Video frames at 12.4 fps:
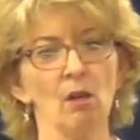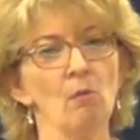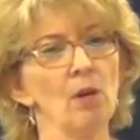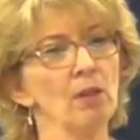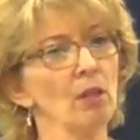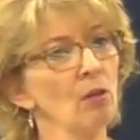
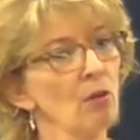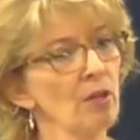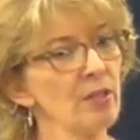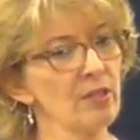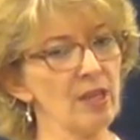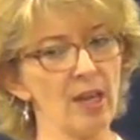What the
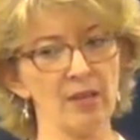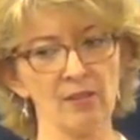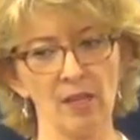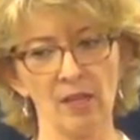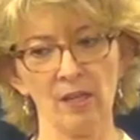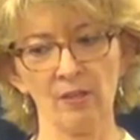Lord
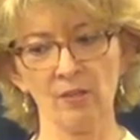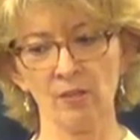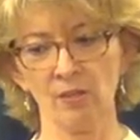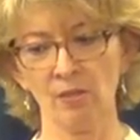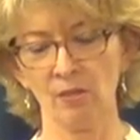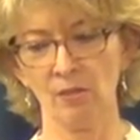says is,
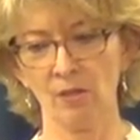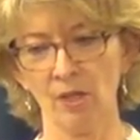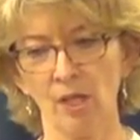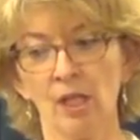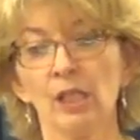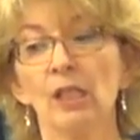
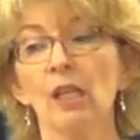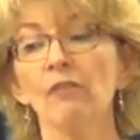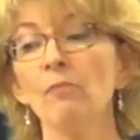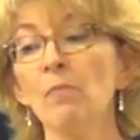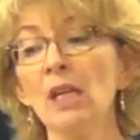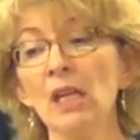
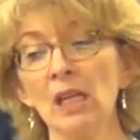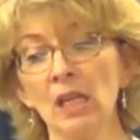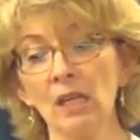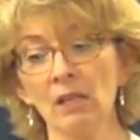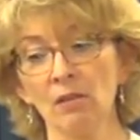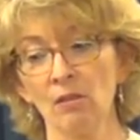give
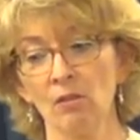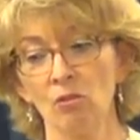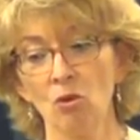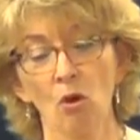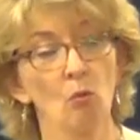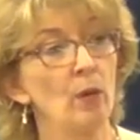me
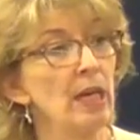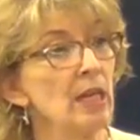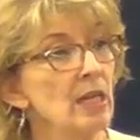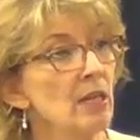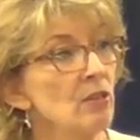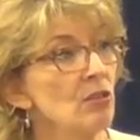your
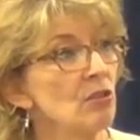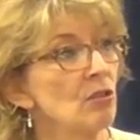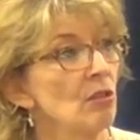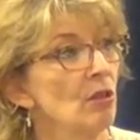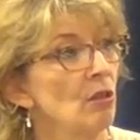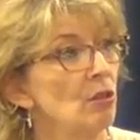weakness,
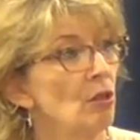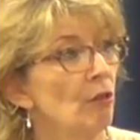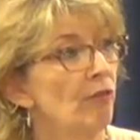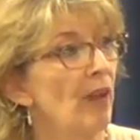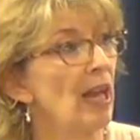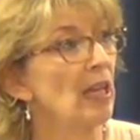your
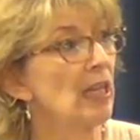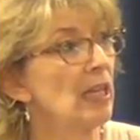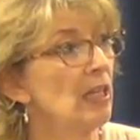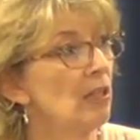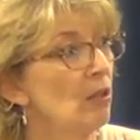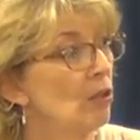
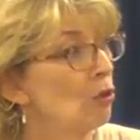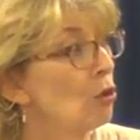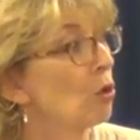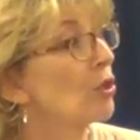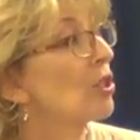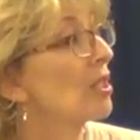failing,
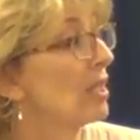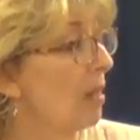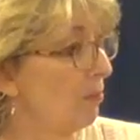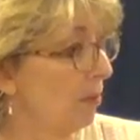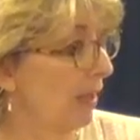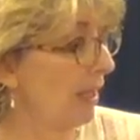your
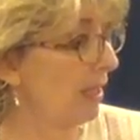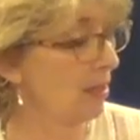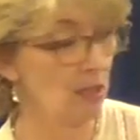stumbling.